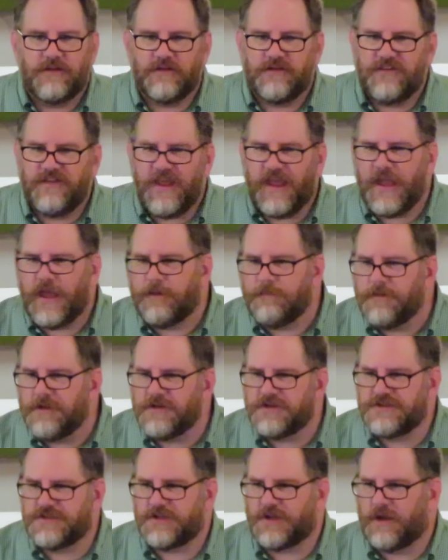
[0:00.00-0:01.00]
to
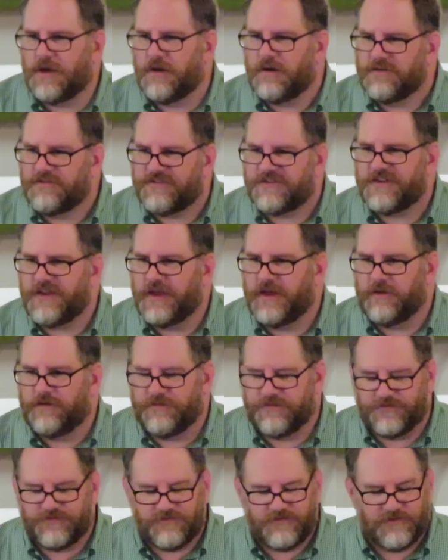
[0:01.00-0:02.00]
damage
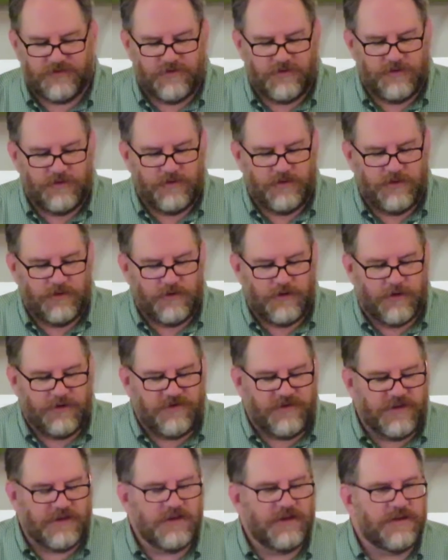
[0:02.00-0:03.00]
ourselves.
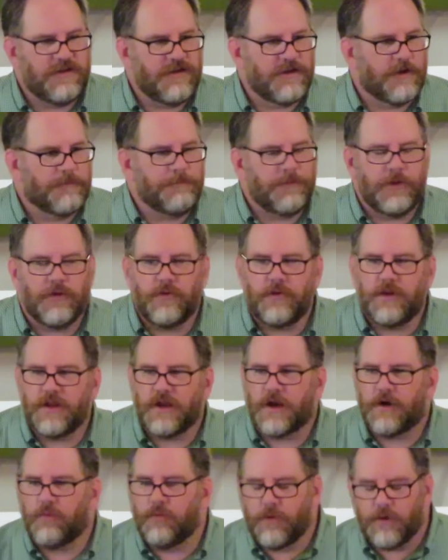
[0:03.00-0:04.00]
Dignity,
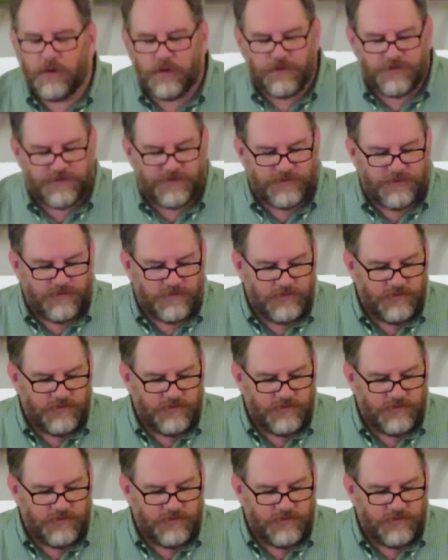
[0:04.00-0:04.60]
beauty, our worth.